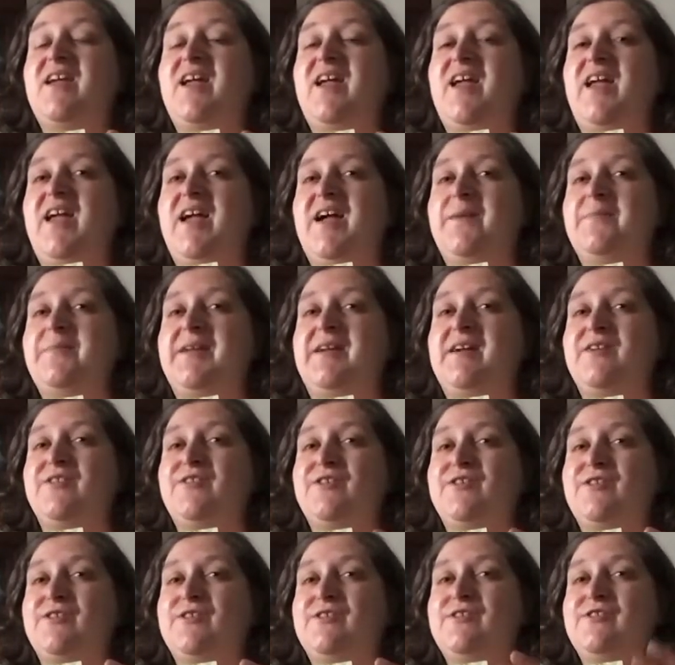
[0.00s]
and because
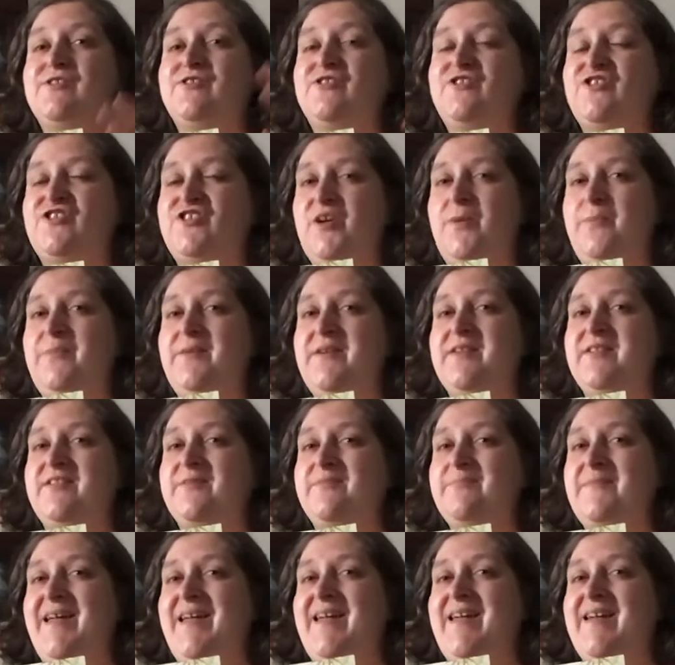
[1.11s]
her ship is
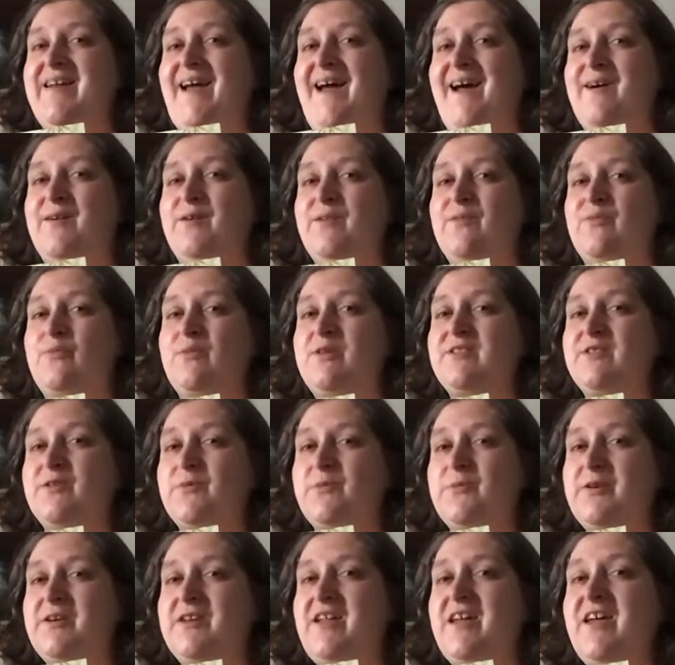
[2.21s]
made out of wizard
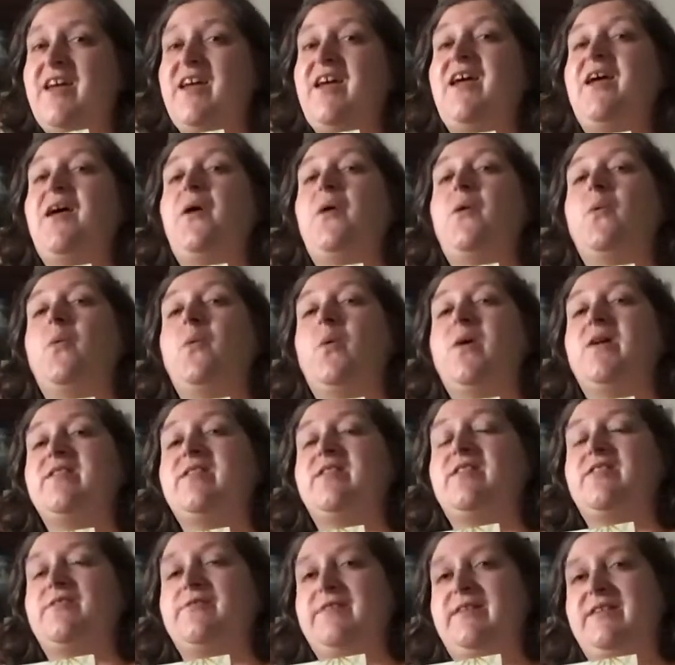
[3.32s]
wood, once
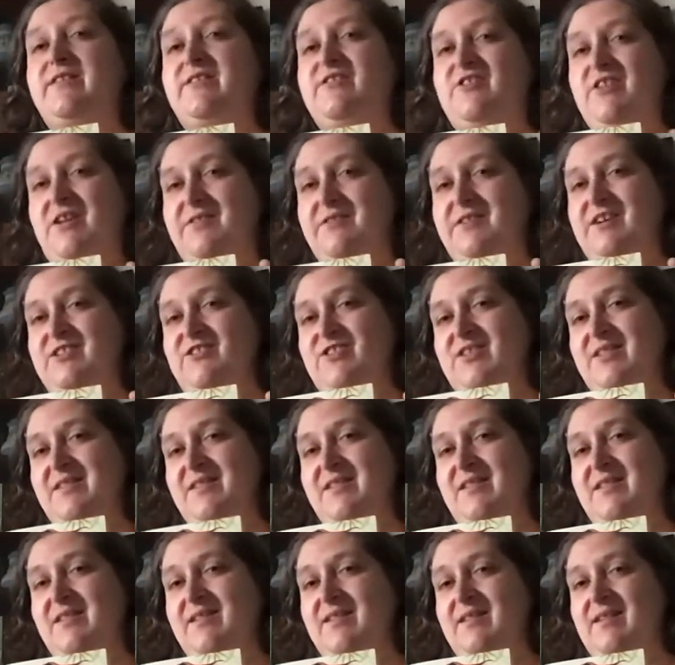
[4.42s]
3
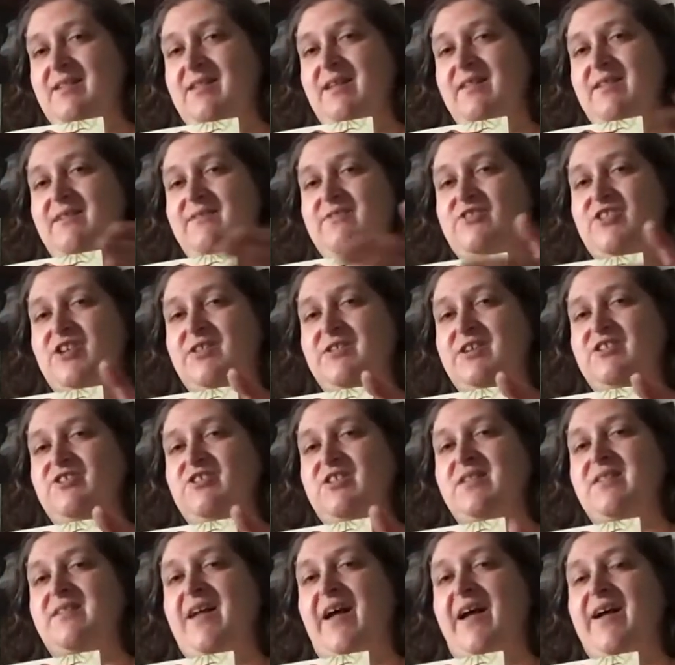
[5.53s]
successive
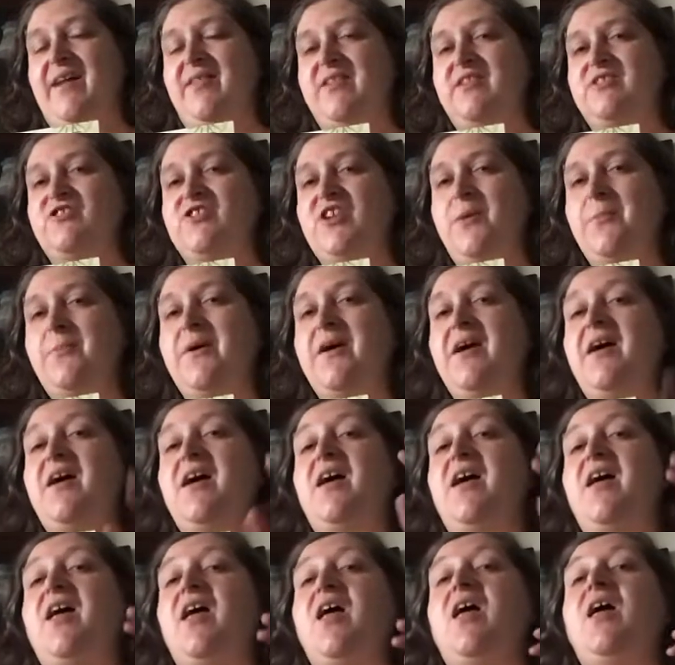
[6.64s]
generations die on the ship,
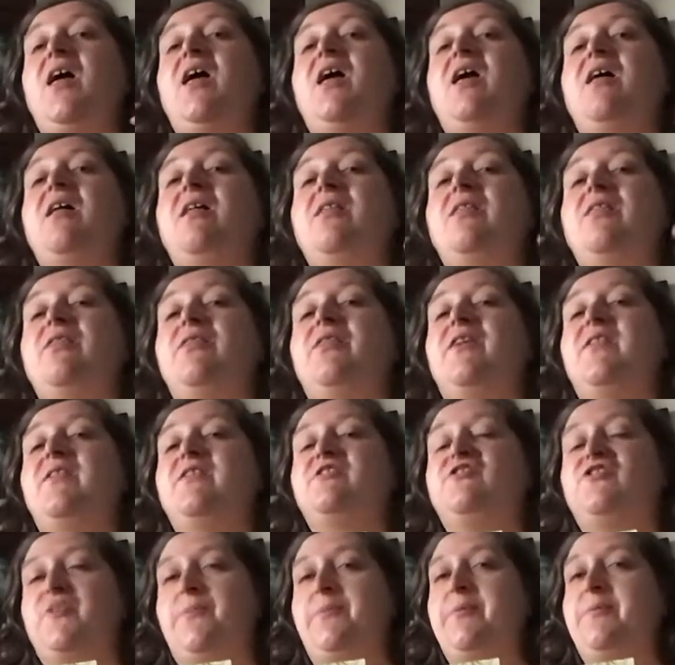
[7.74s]
then the
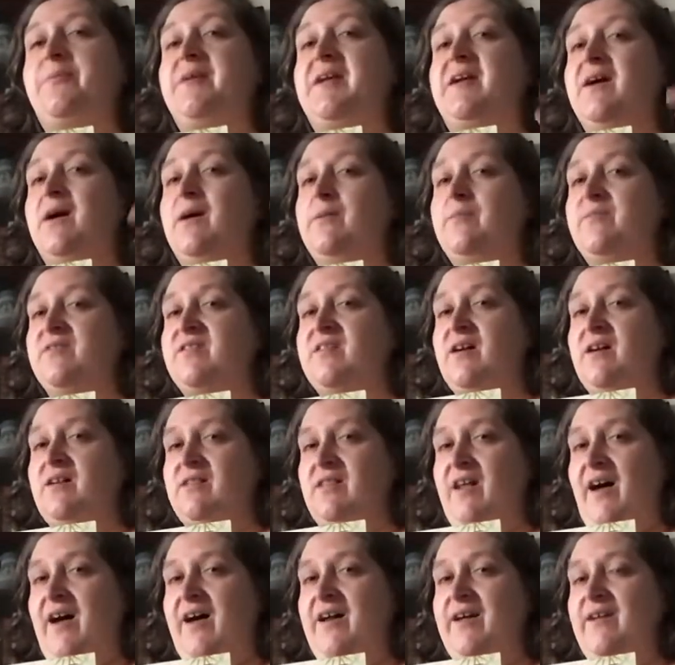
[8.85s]
ship becomes
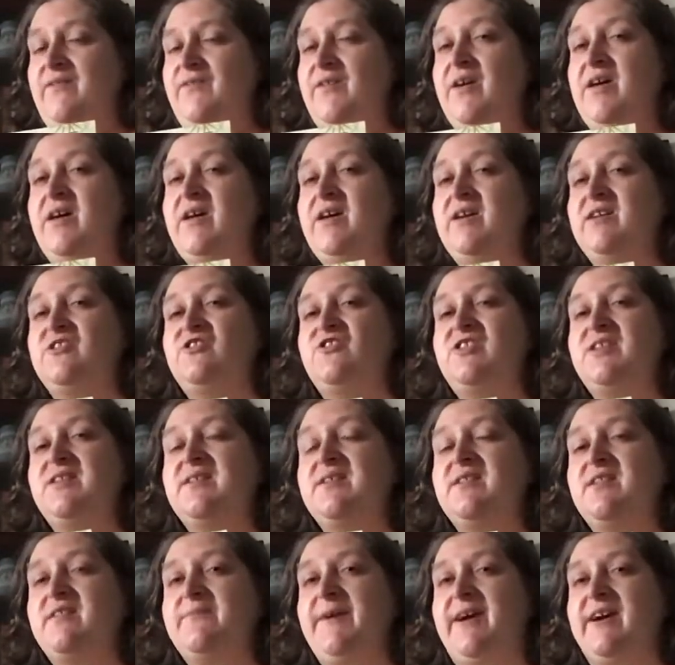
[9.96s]
alive, and she's
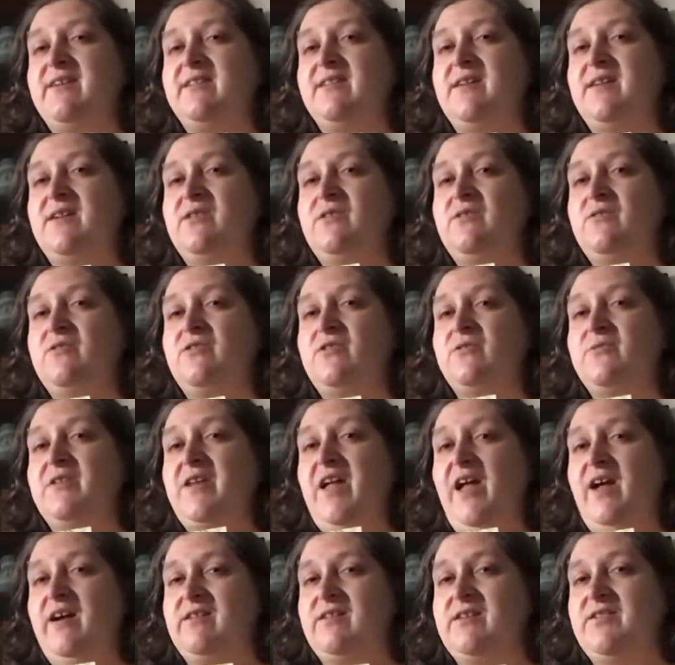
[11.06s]
expecting to
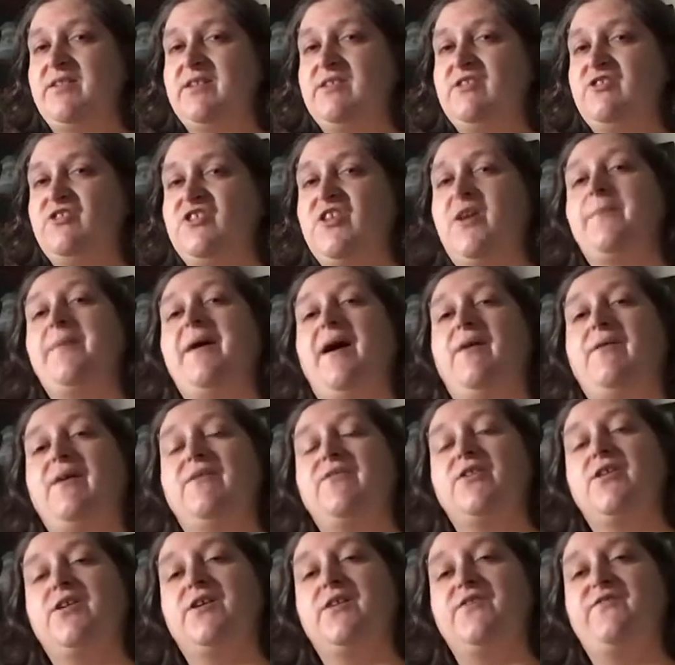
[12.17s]
inherit this ship.
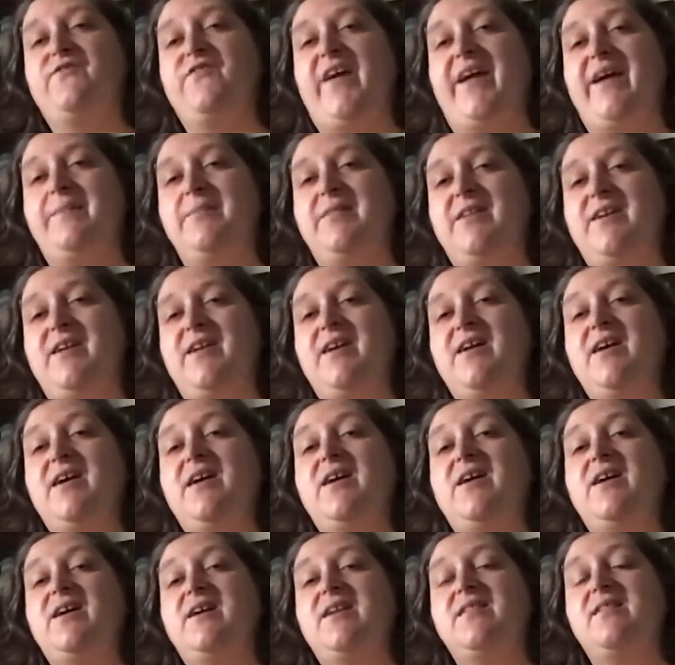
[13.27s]
However, her family
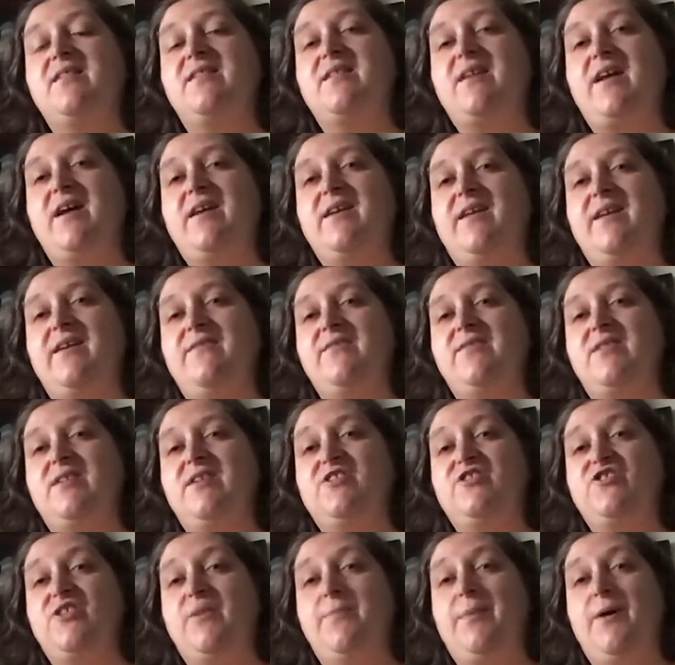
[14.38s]
instead gives the
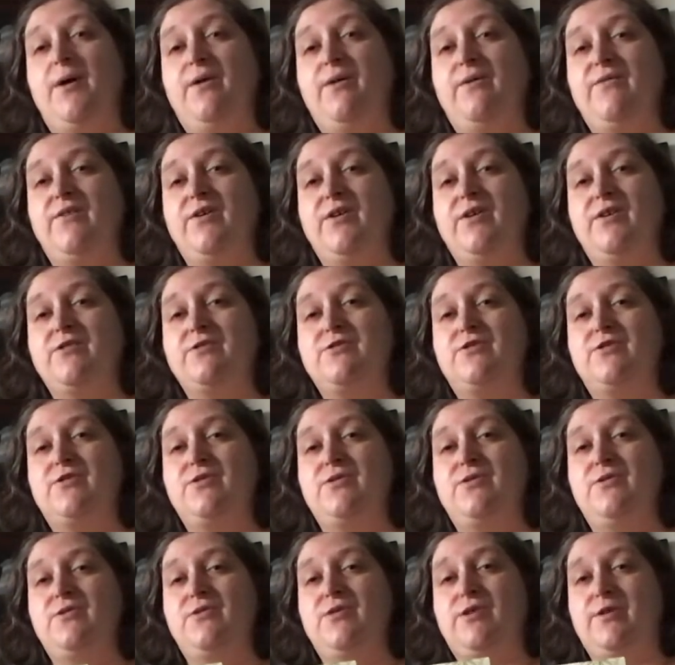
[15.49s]
ship over
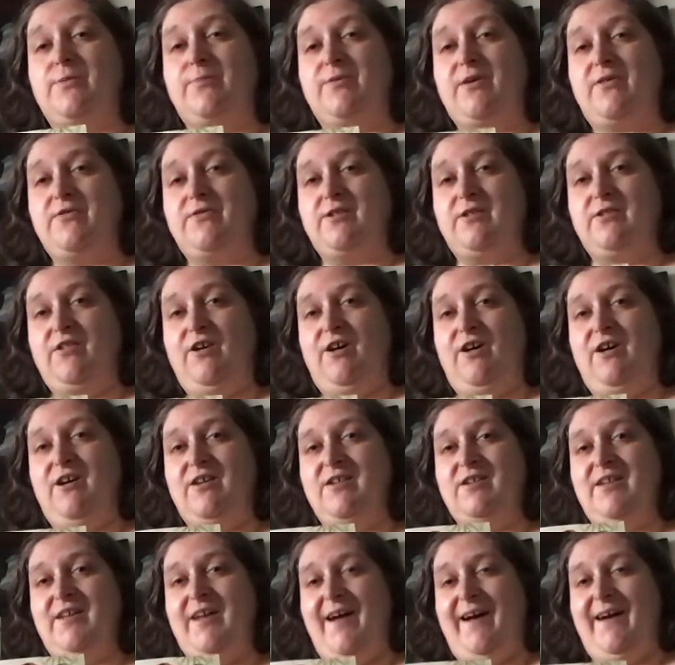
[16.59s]
to her brother-in-law,
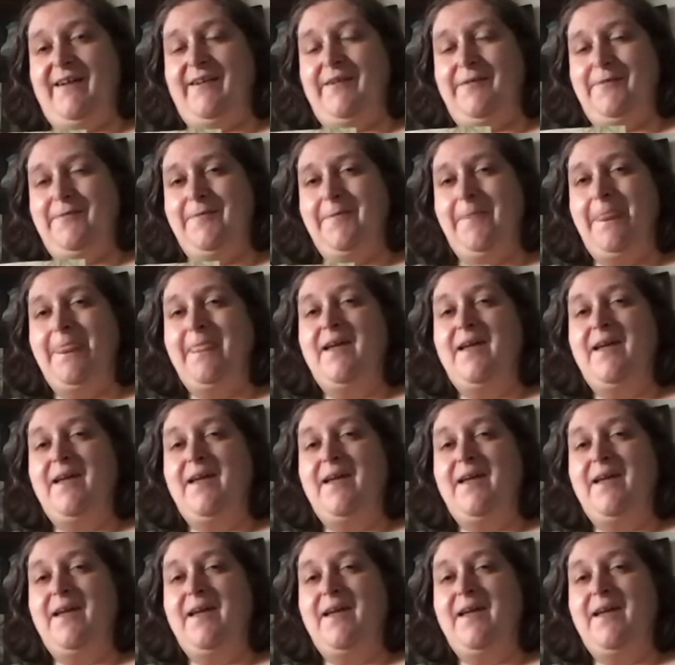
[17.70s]
Kyle,